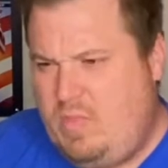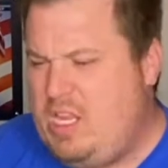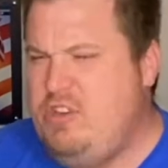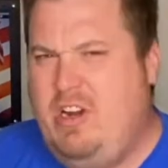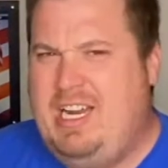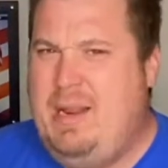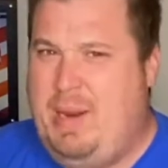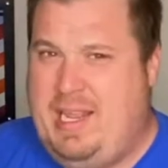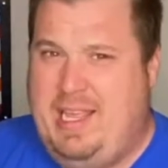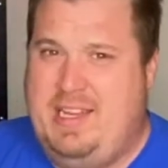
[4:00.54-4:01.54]
trying to get
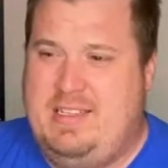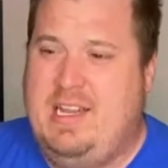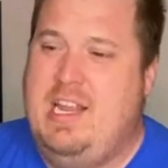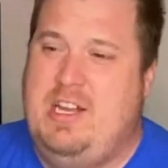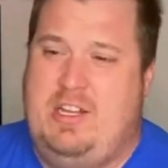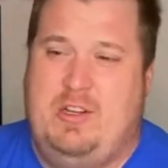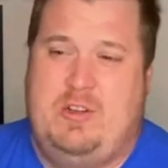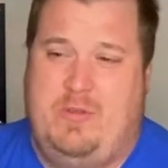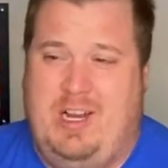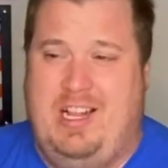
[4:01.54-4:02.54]
my kids to
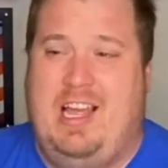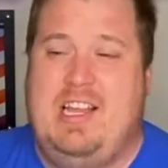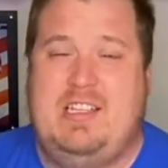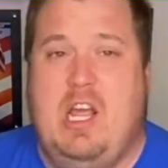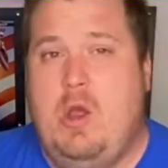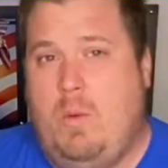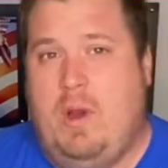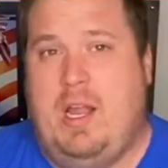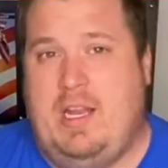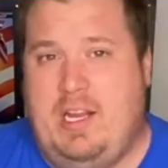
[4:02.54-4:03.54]
realize
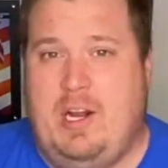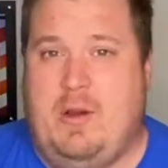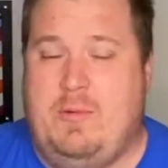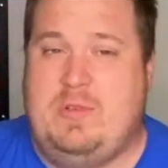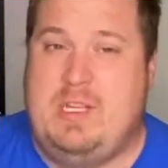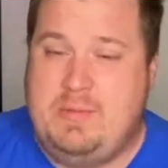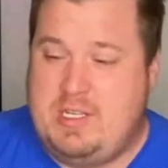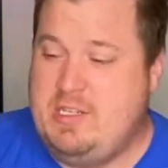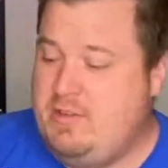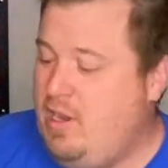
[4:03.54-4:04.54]
what, you know,
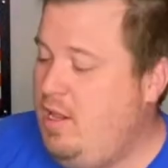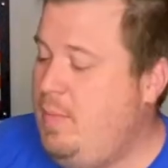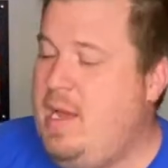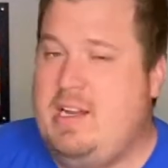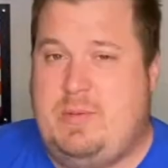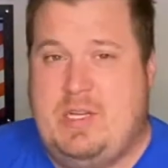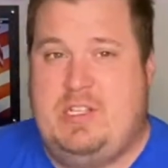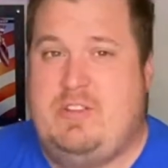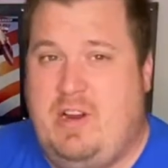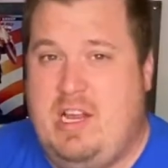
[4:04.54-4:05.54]
Simpsons are all about,
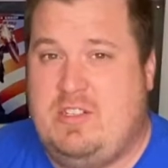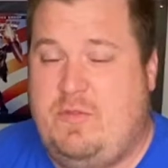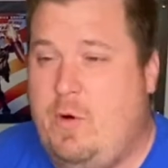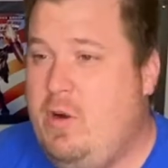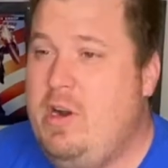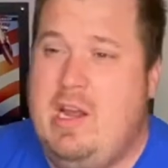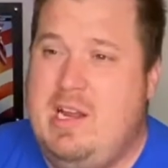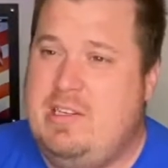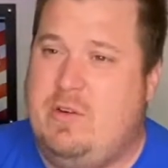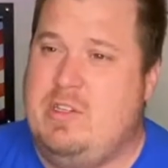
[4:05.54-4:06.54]
especially Treehouse of Horror.
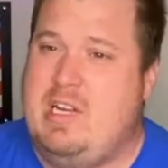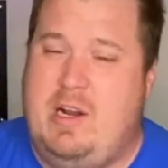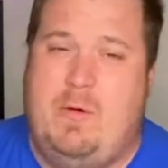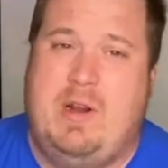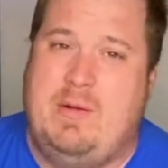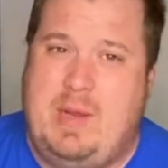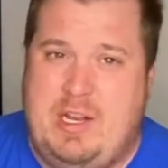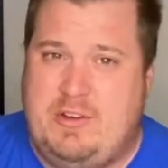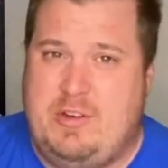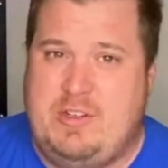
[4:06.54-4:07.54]
And of course, I don't want to
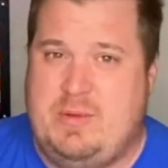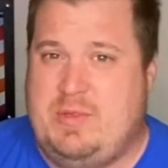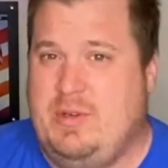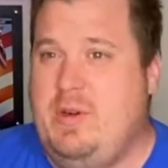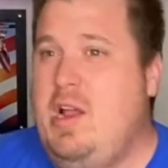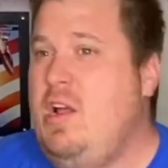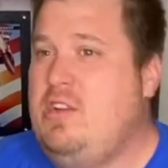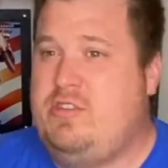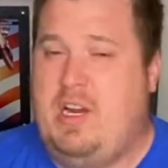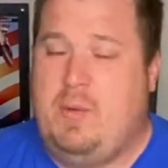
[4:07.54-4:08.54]
introduce them to
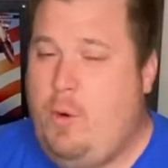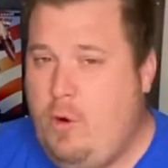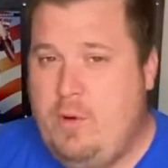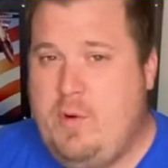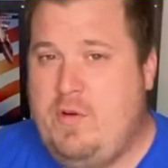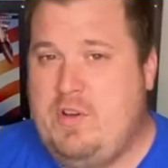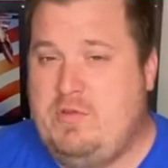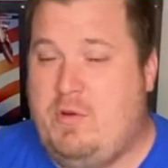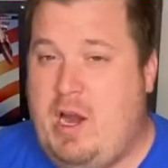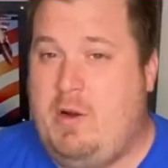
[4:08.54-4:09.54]
straight up horror movies
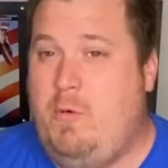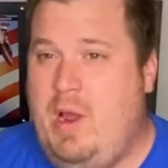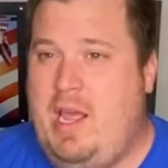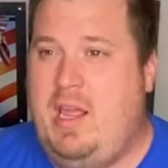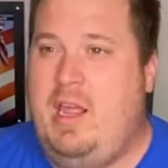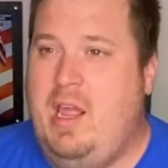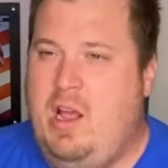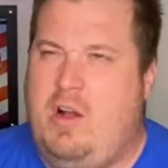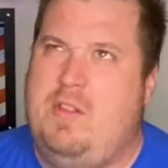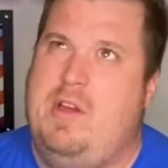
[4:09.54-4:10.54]
right away.
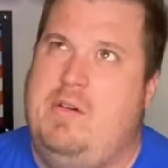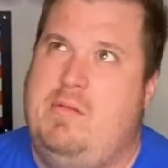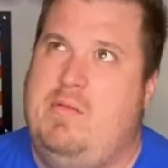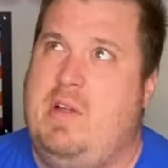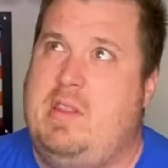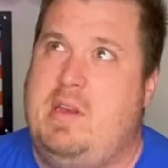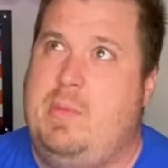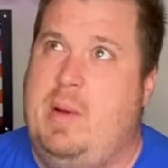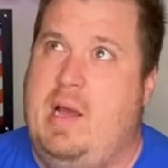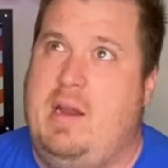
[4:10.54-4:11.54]
Although, if I think
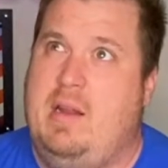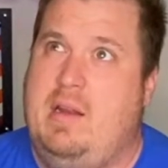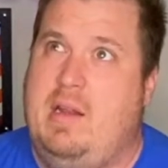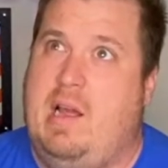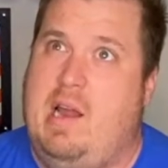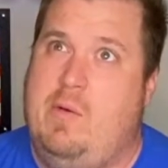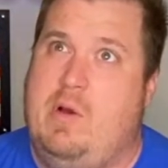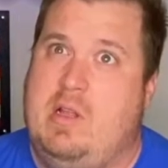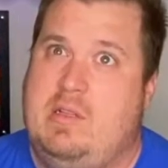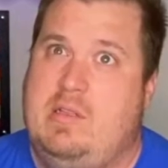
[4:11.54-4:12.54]
about it, I
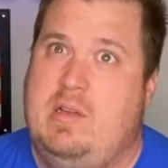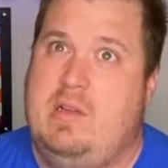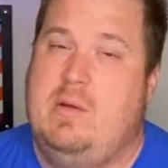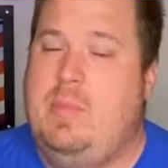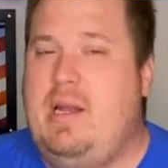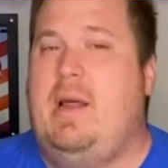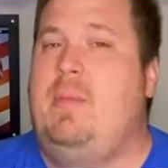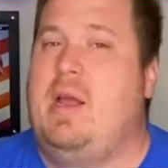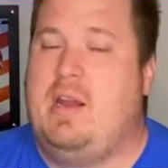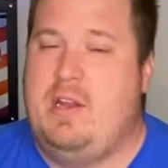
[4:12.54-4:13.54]
was. But I'm
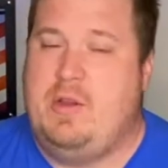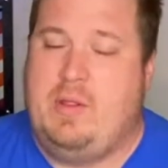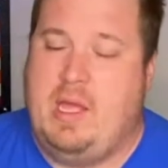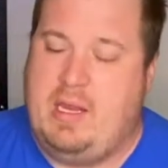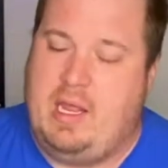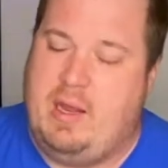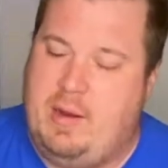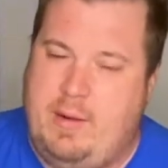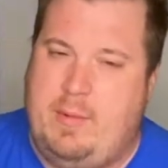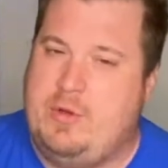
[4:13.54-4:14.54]
not going to do that yet.
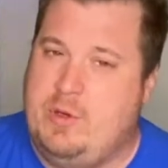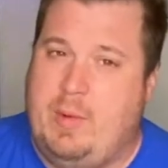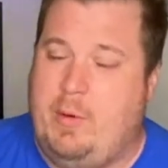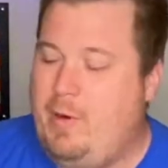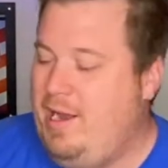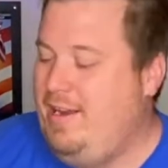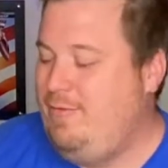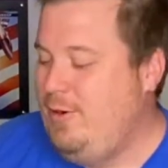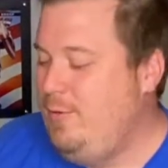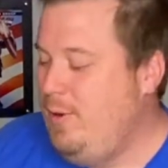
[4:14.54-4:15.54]
I'm sure my wife
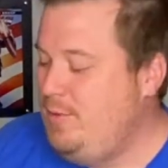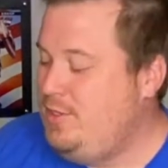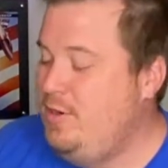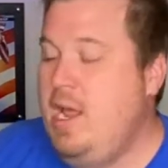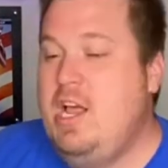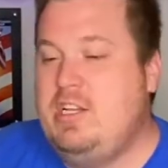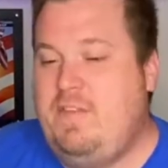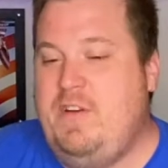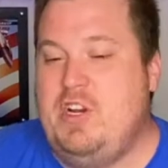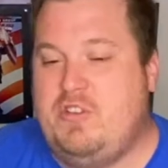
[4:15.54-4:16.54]
wouldn't want me to. So I
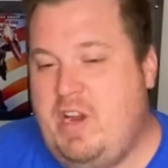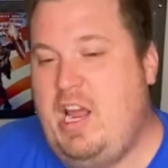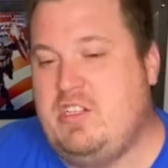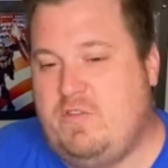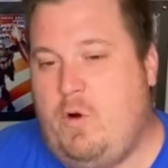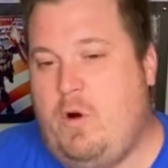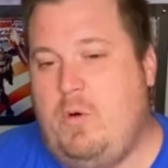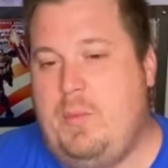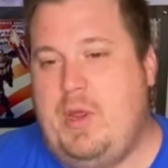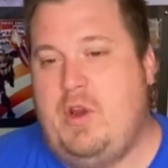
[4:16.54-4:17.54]
figured Treehouse of Horror
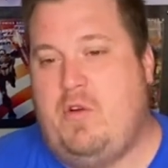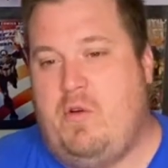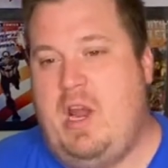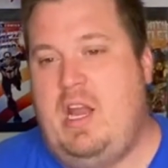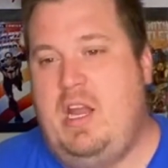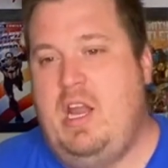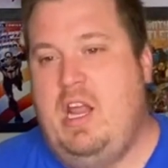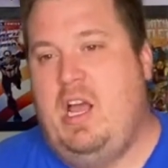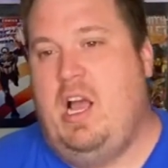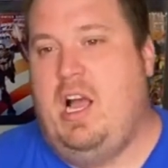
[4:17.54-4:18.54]
would be a great
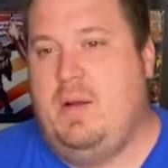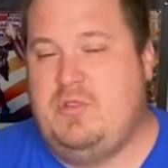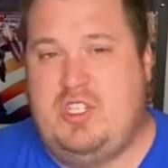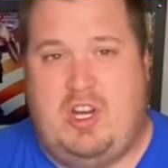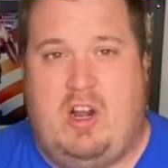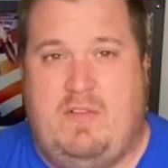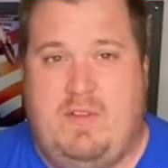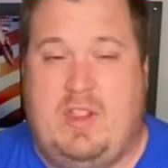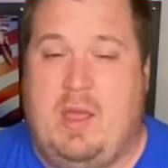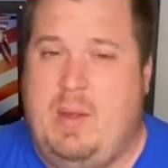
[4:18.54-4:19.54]
start for
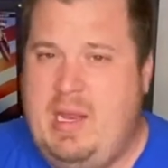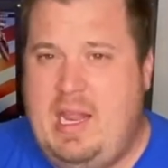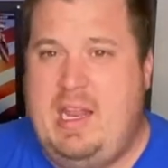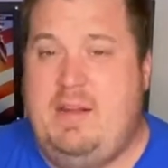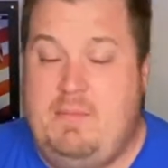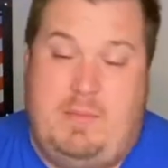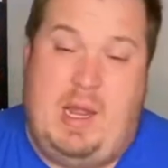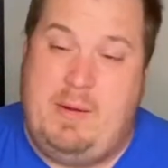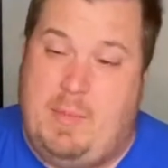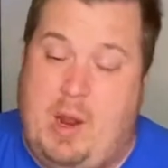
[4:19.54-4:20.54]
them. And
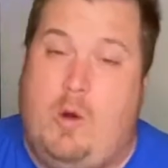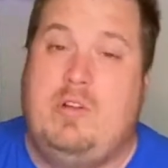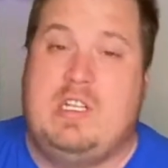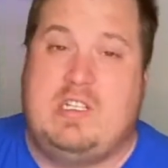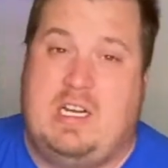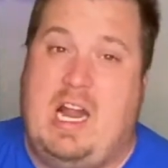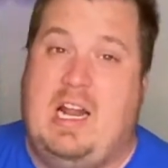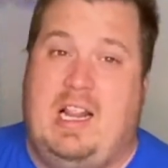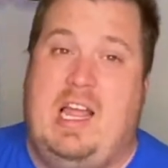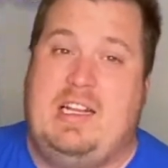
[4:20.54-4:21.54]
my oldest kind of
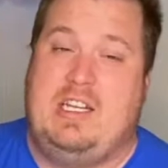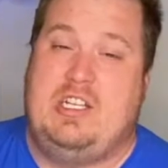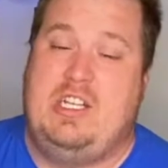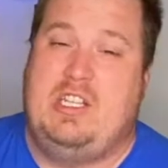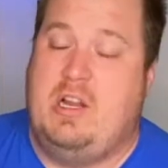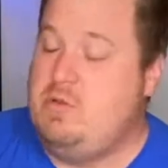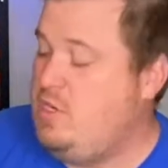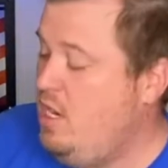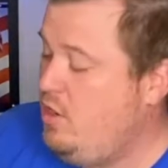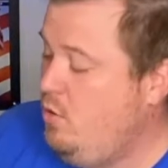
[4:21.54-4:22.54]
liked it. She thought it was
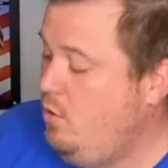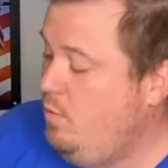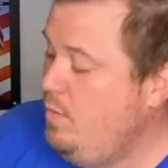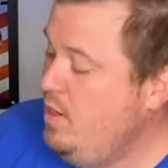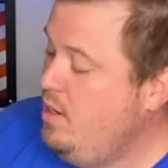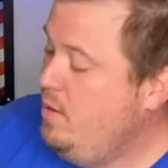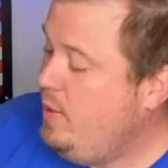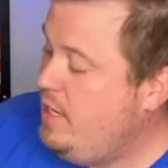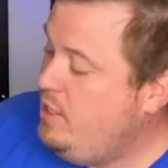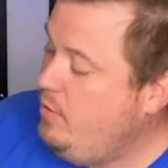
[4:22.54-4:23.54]
kind of cool. But
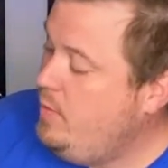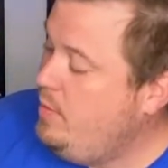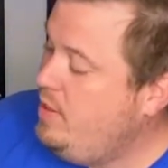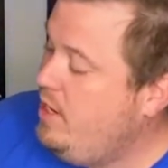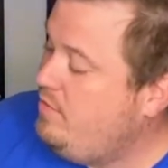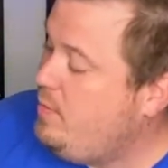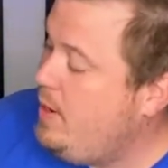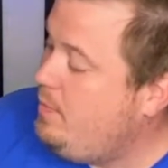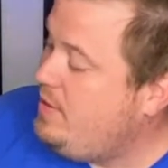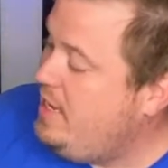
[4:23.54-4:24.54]
I don't remember that off the
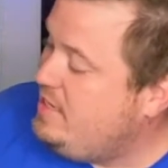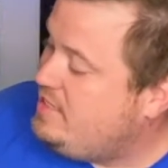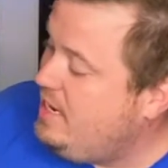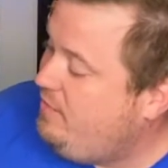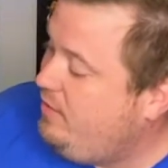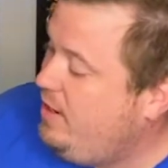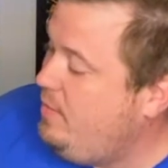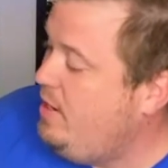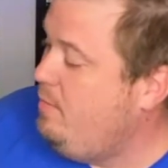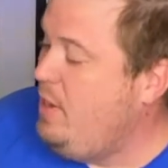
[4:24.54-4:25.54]
bat. But that is definitely, I
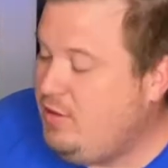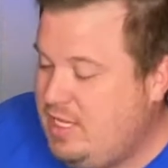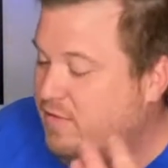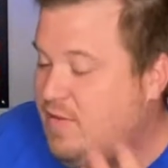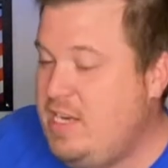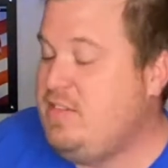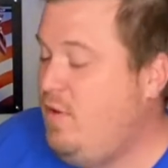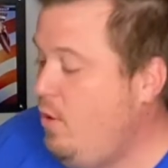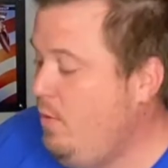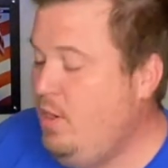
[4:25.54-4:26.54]
mean, a Melting Face of
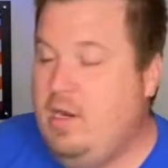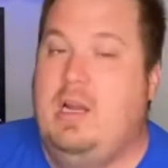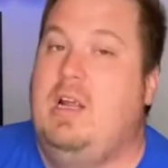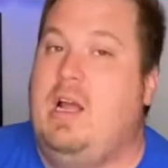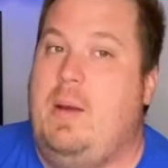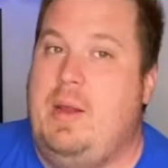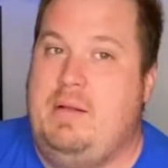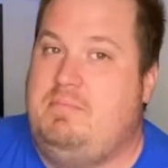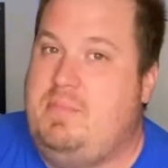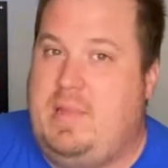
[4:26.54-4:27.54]
Homer. I
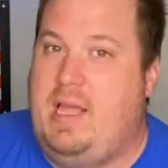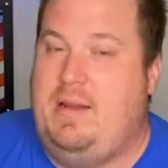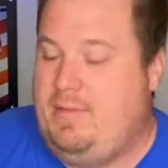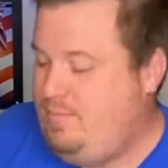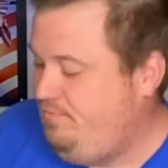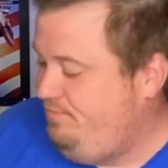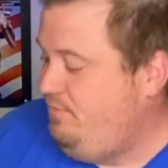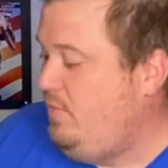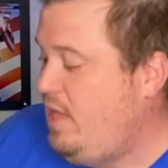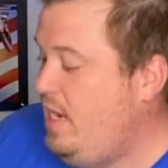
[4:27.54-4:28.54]
mean,
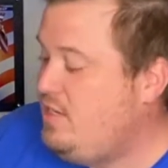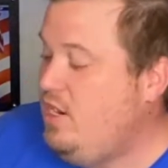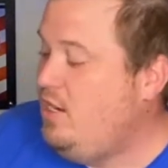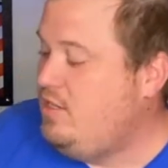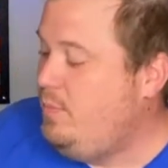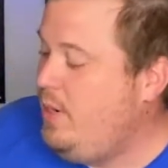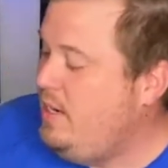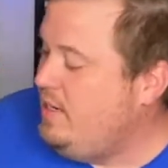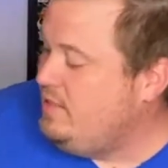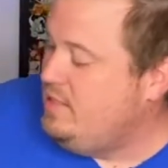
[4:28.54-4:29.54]
that's an awesome pin
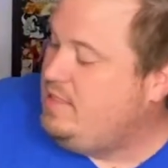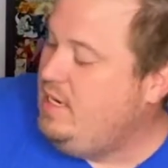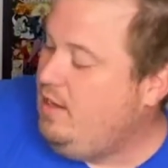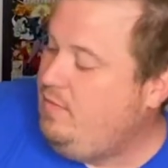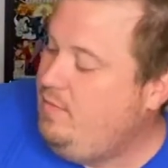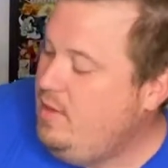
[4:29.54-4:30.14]
as itself.